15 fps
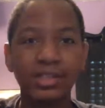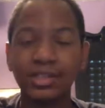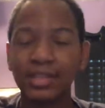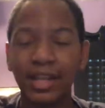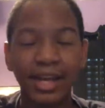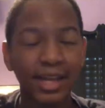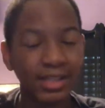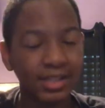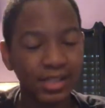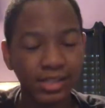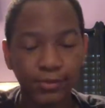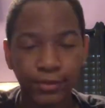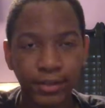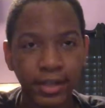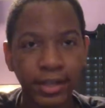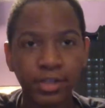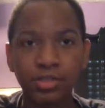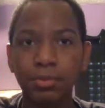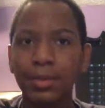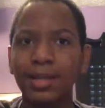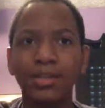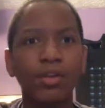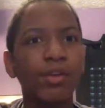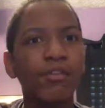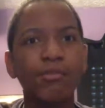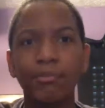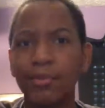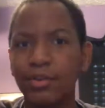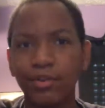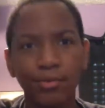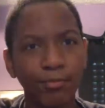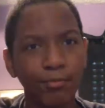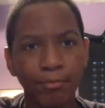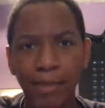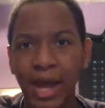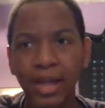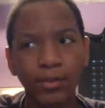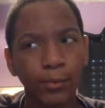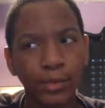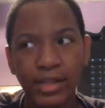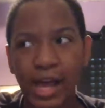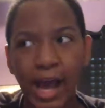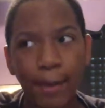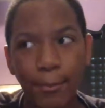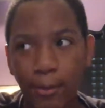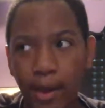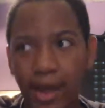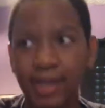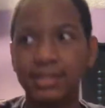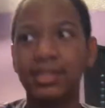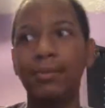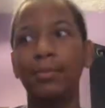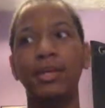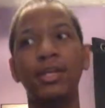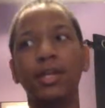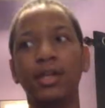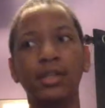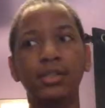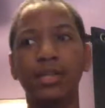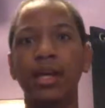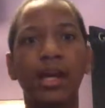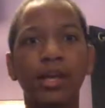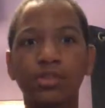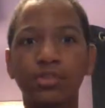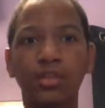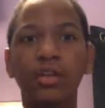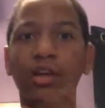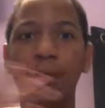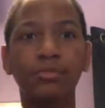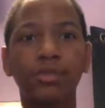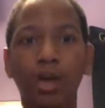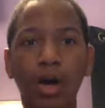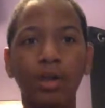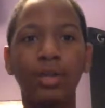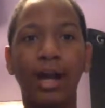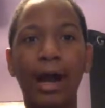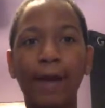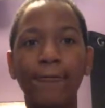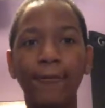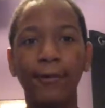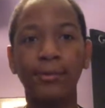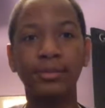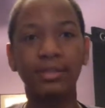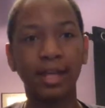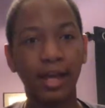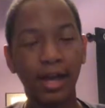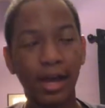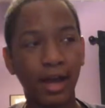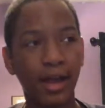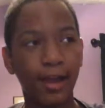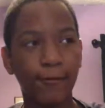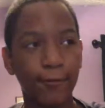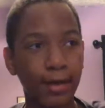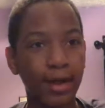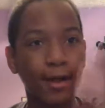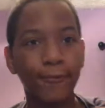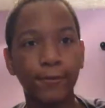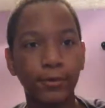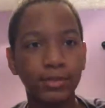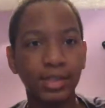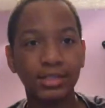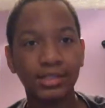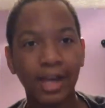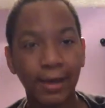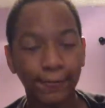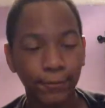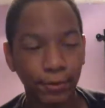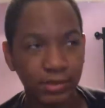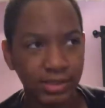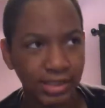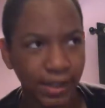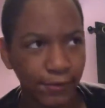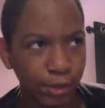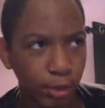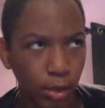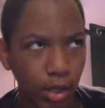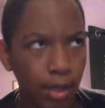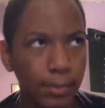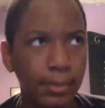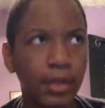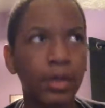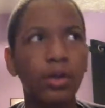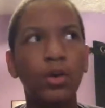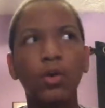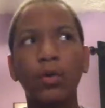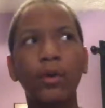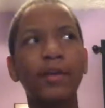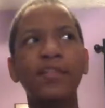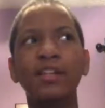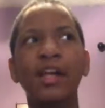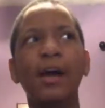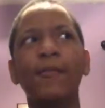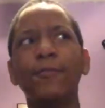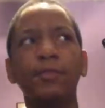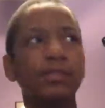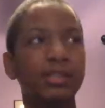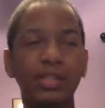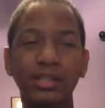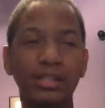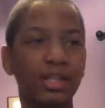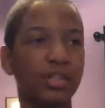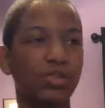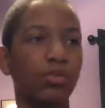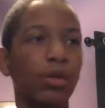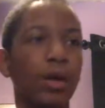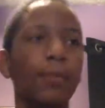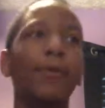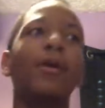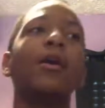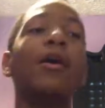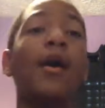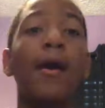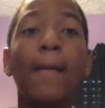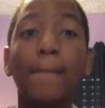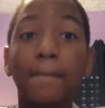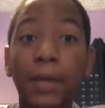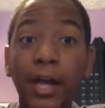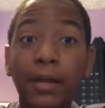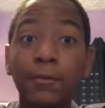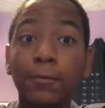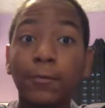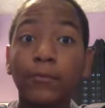they had this for years, but it don't even matter when Apple has it because it's going to come to all the iPhones, every iPhone that's iPhone 7 or up, or even the iPhone 6s or up. But